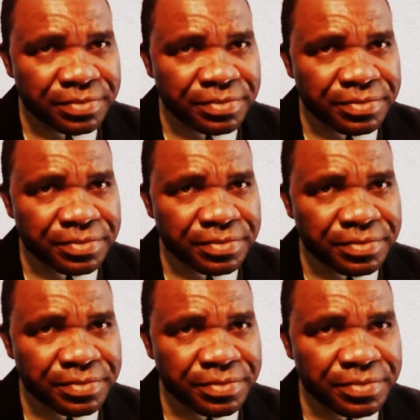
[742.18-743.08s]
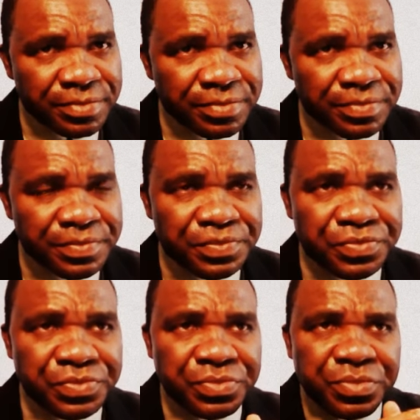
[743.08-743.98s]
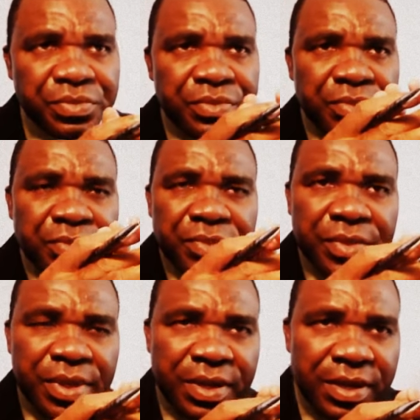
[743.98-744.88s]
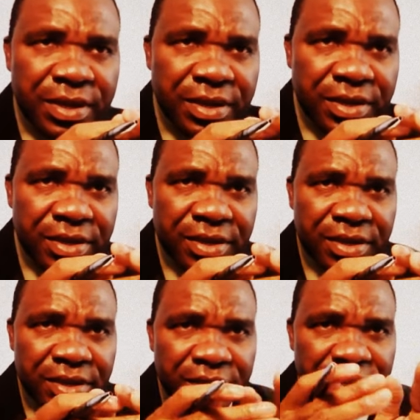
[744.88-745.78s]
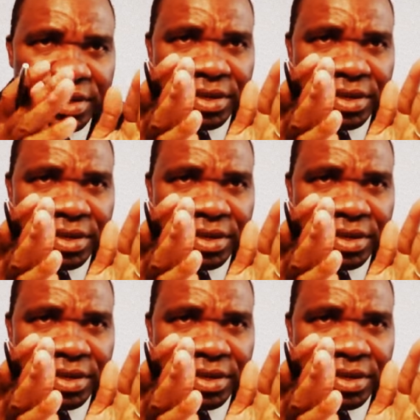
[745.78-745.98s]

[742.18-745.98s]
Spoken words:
(silence)